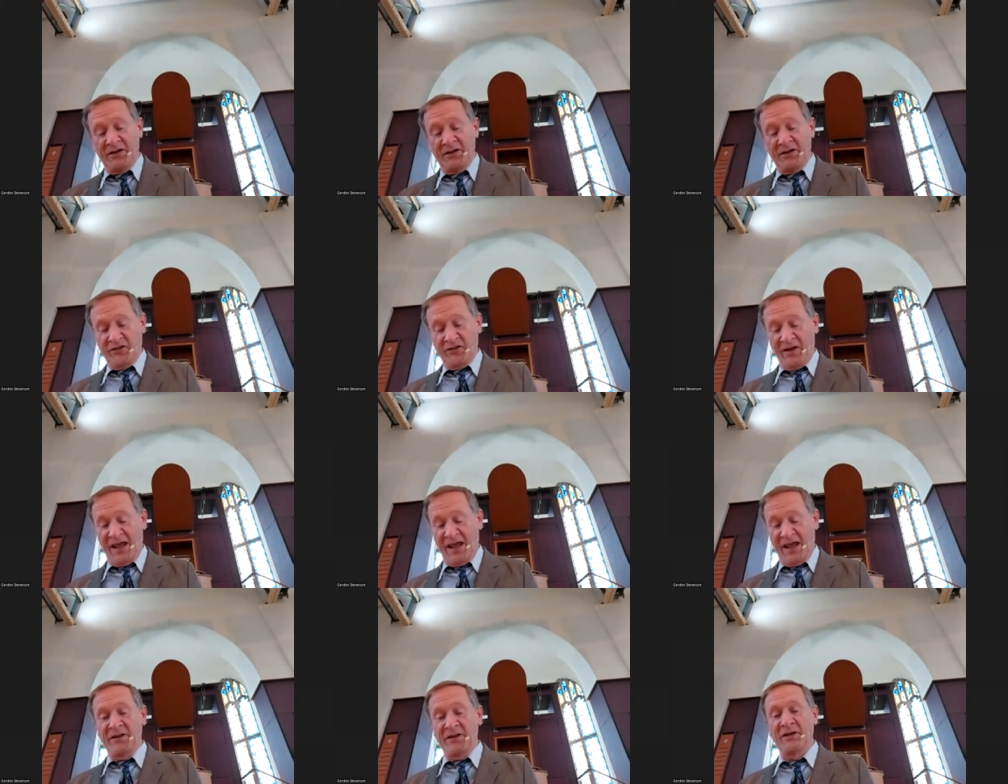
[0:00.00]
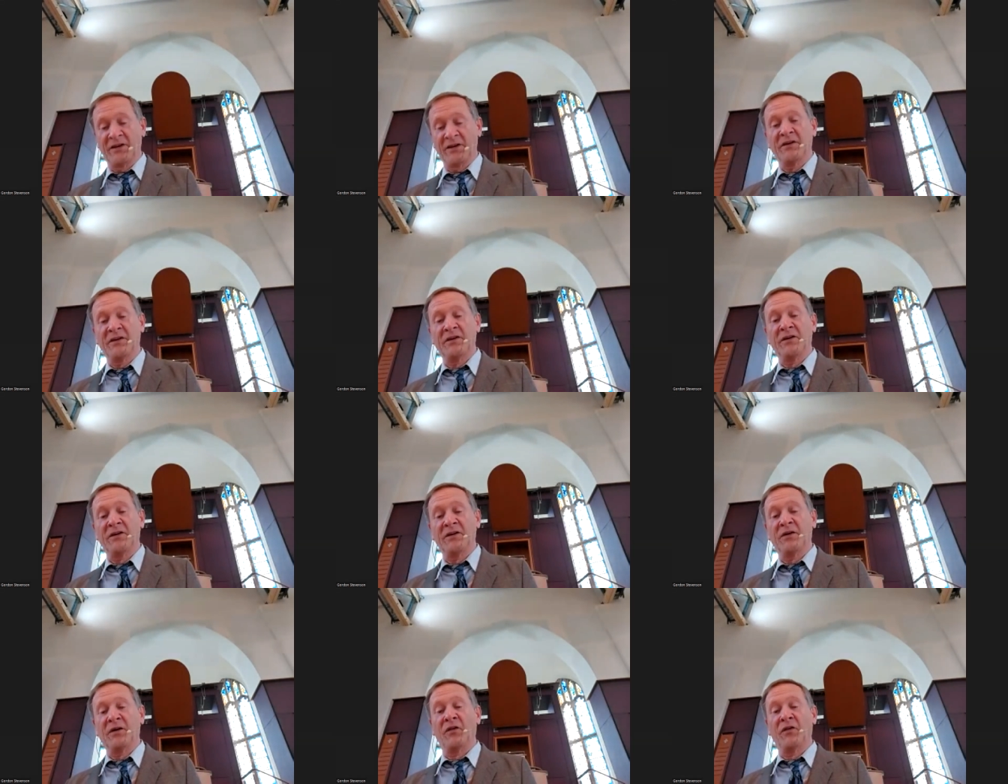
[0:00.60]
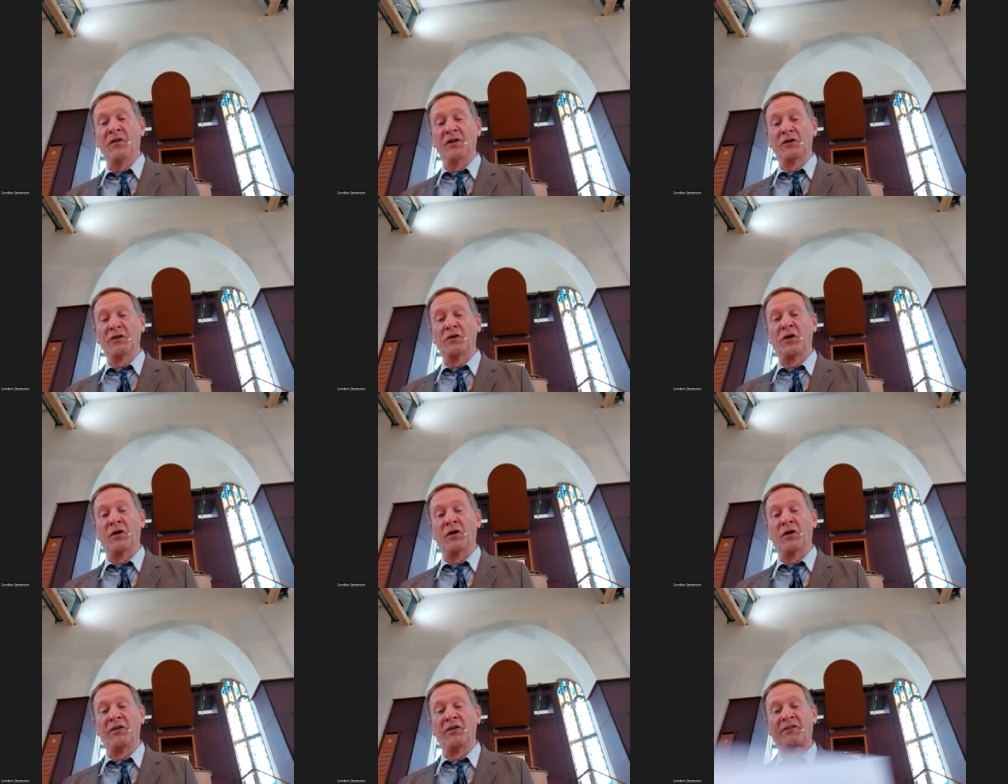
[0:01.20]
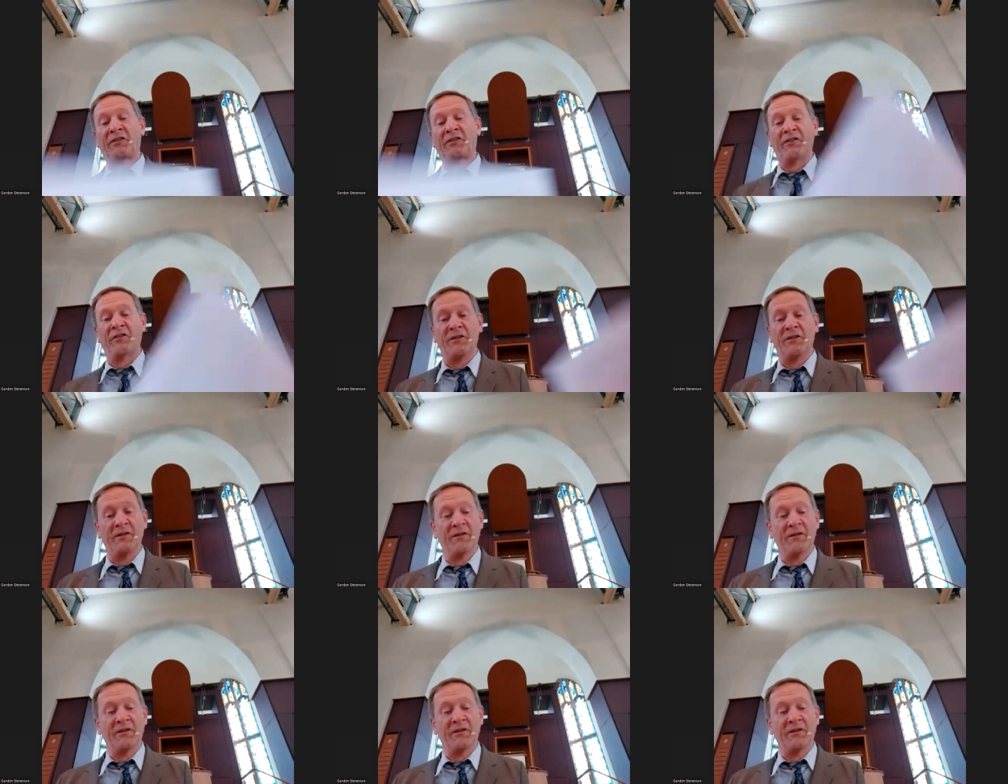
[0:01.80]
shed on the cross.